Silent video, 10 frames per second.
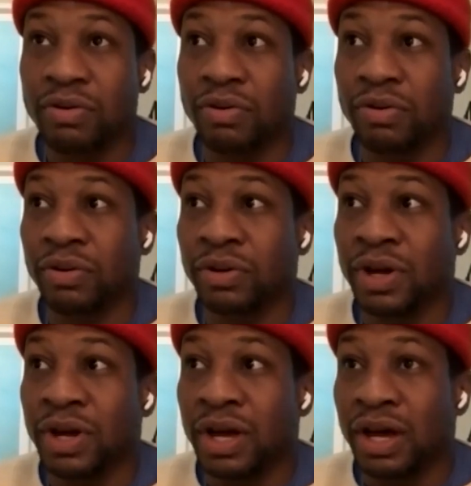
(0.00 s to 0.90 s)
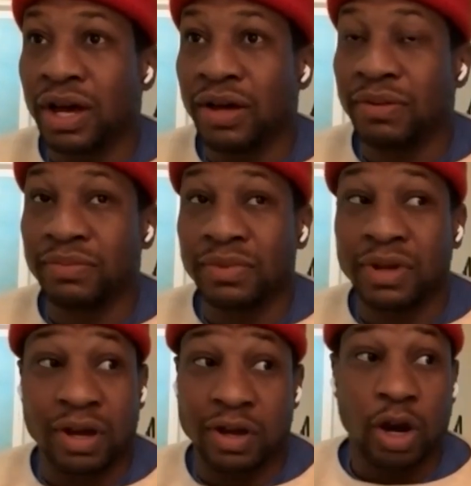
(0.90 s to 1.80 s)
or um,
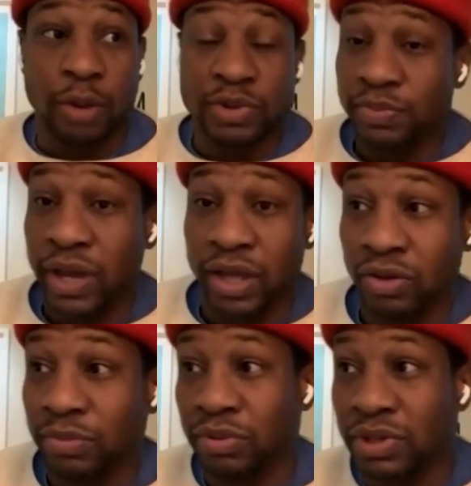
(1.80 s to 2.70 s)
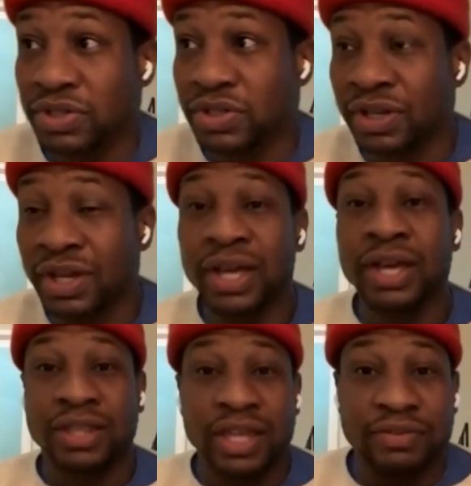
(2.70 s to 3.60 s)
a garbage man or a barista
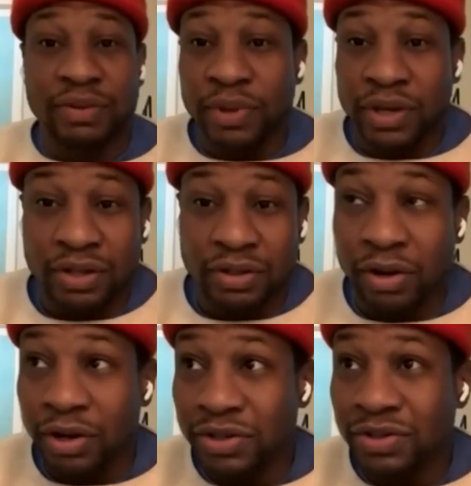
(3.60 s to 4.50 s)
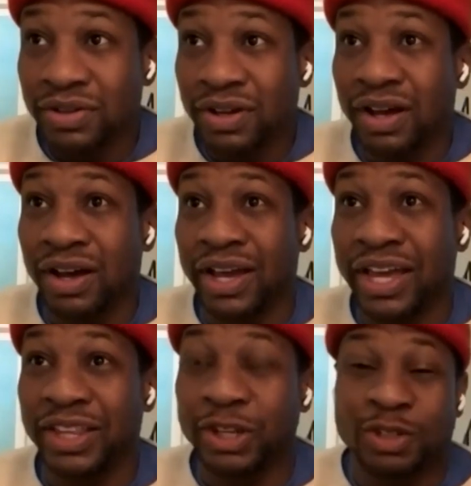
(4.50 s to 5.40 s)
they have an opinion on art uh,
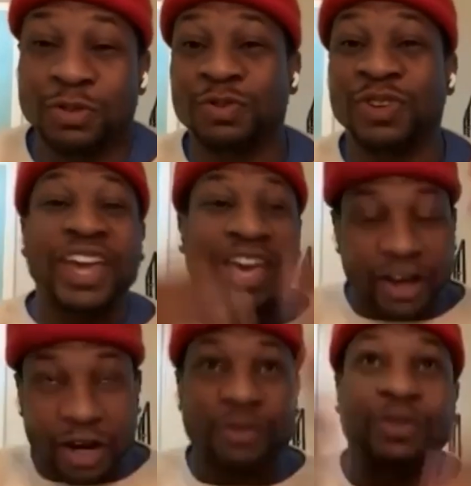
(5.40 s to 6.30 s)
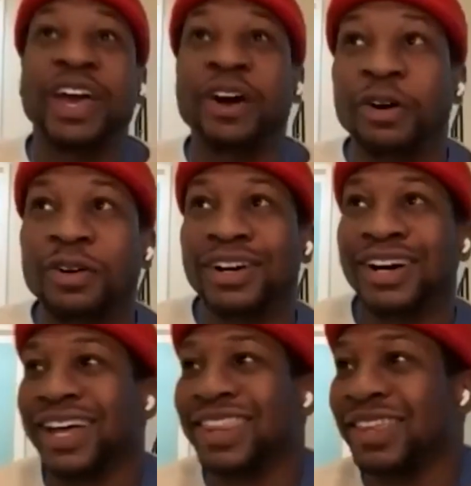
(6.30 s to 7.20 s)
and there's a via a veil
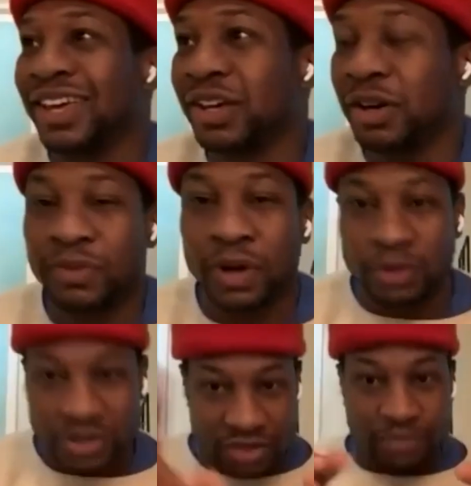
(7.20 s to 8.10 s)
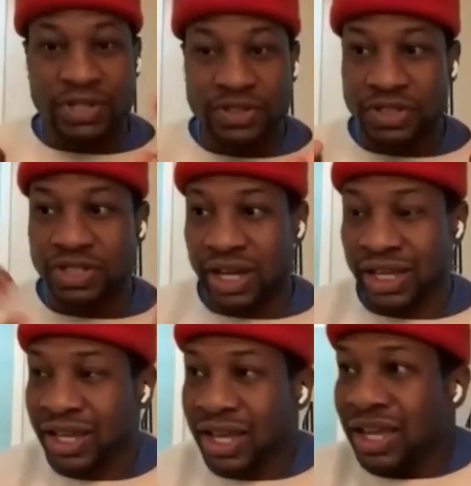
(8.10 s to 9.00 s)
i think of oh this is business
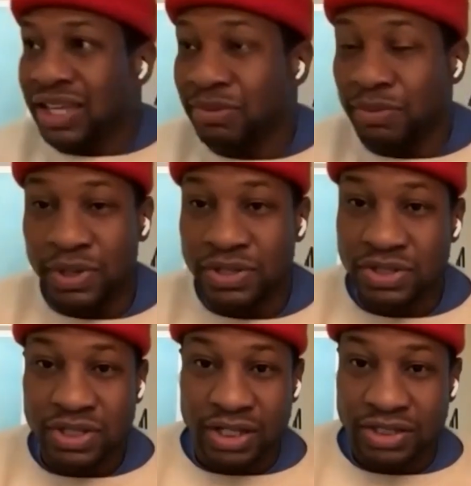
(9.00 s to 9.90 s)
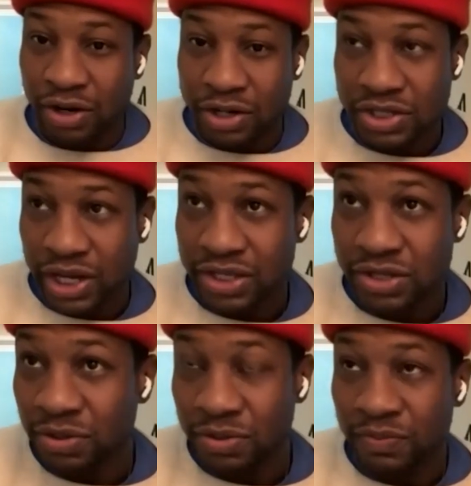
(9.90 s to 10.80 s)
chat yeah but business chat is heart chat
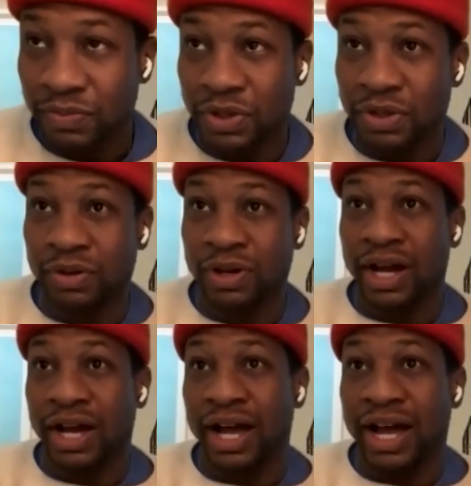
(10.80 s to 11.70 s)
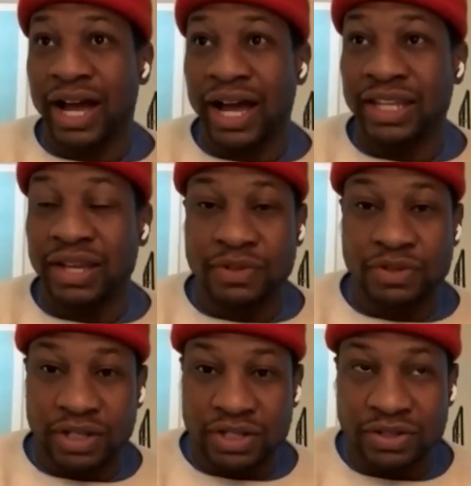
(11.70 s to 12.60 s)
too you know i i, I never
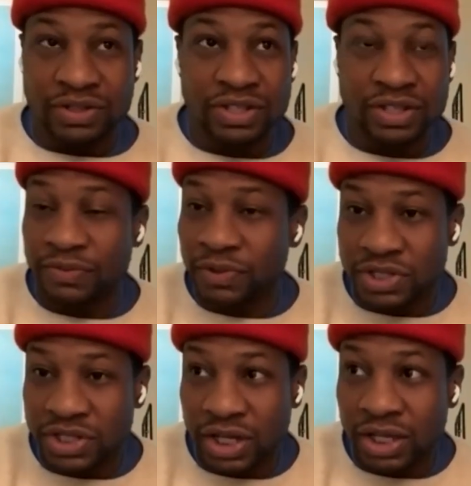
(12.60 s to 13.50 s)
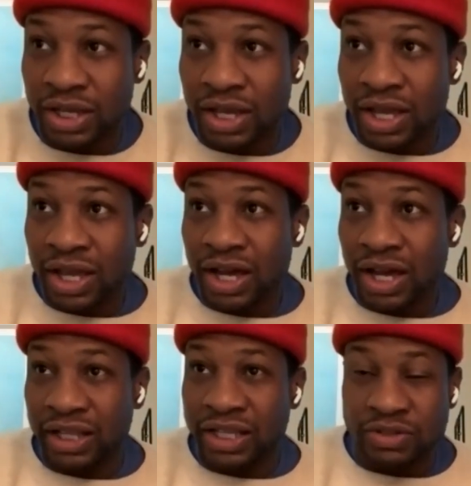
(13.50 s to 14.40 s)
try to, to differentiate
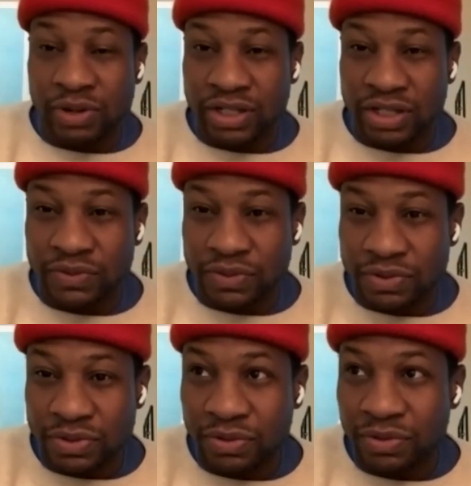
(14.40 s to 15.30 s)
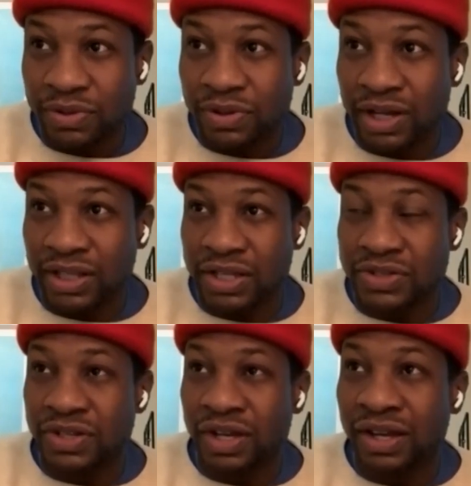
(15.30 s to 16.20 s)
uh, i think it's quite difficult to i think
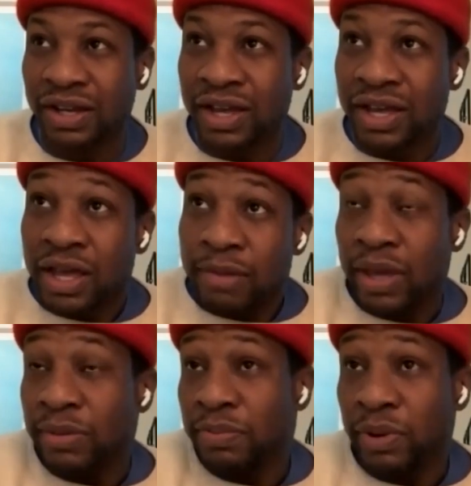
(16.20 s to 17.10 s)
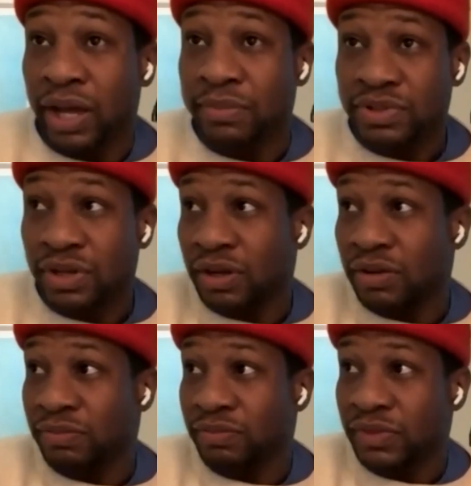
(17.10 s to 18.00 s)
it's uh, maybe perhaps
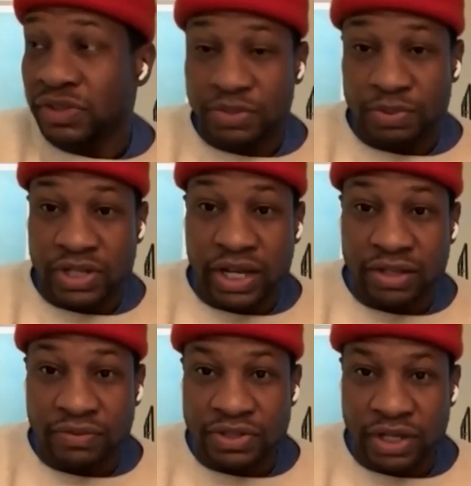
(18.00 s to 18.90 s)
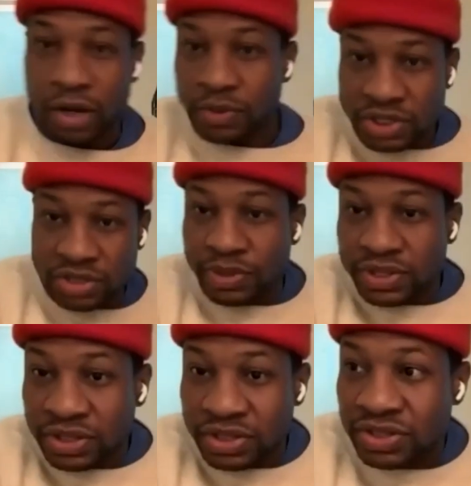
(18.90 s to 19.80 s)
um, just protective to say, oh, it's just
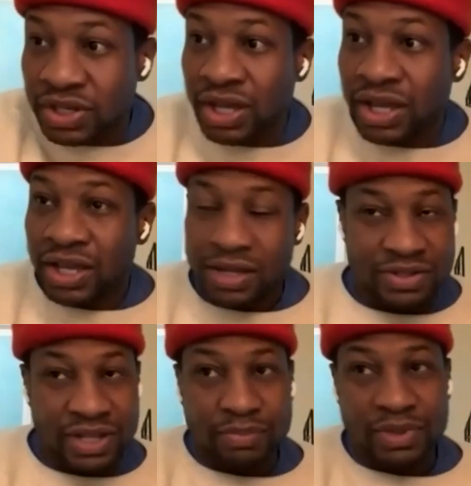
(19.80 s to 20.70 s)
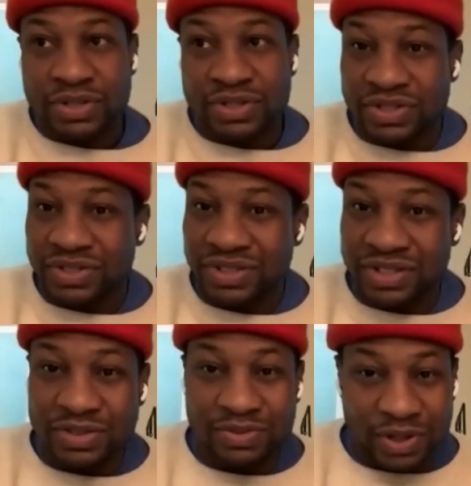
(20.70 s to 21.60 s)
business. It's not business.
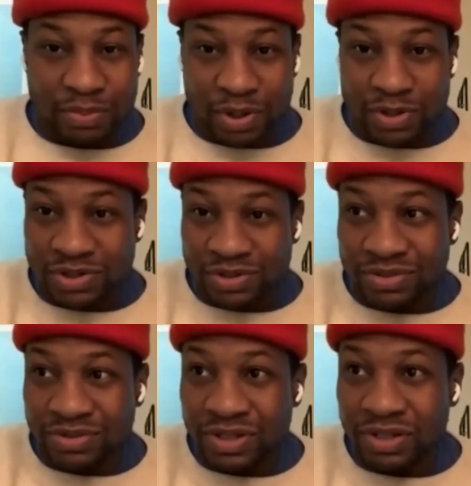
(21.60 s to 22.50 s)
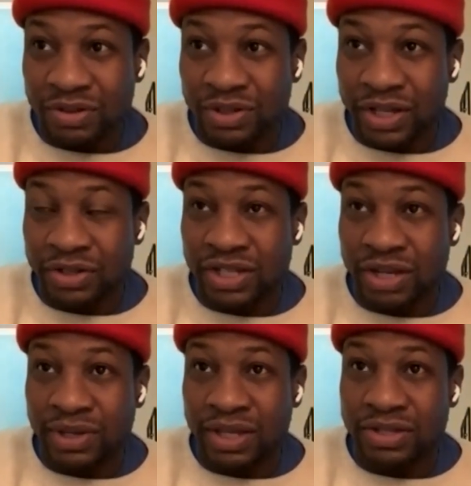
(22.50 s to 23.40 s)
This is very personal. You know, the
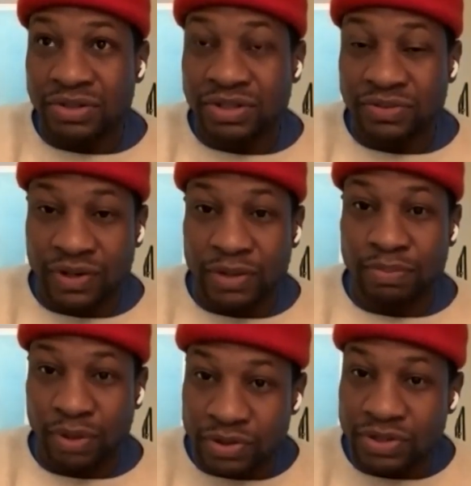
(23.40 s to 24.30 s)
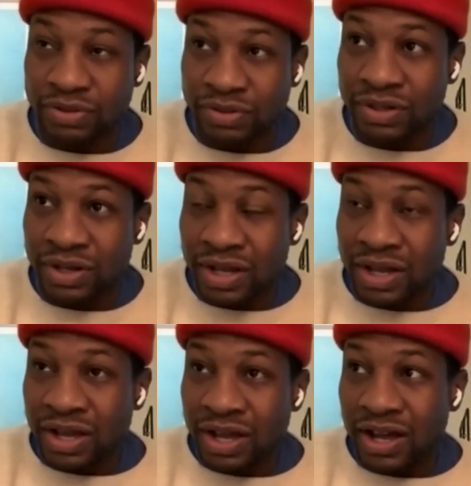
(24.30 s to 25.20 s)
entertainment industry is a very personal
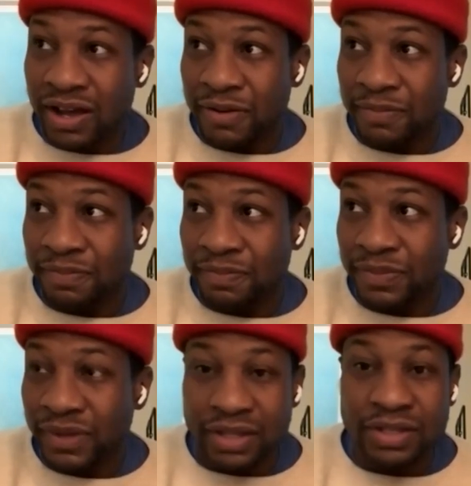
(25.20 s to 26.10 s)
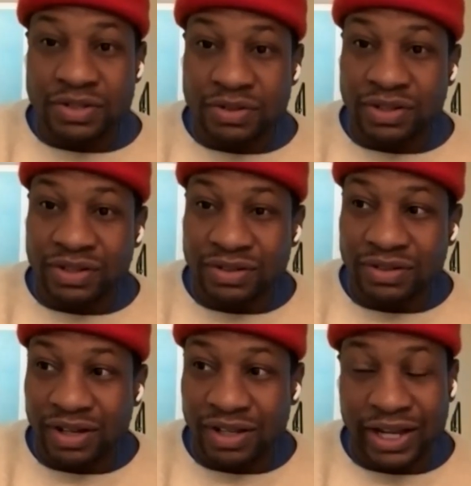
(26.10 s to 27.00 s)
um, industry,
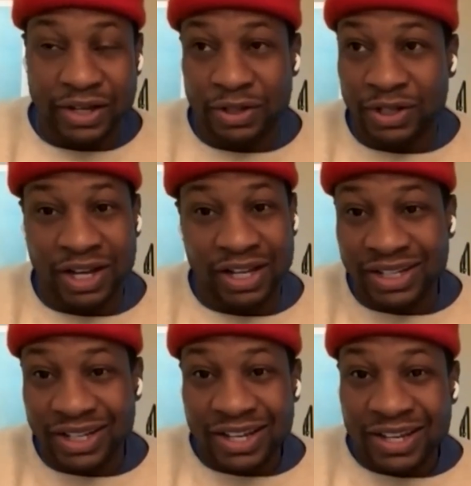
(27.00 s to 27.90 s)
uh, like it or not.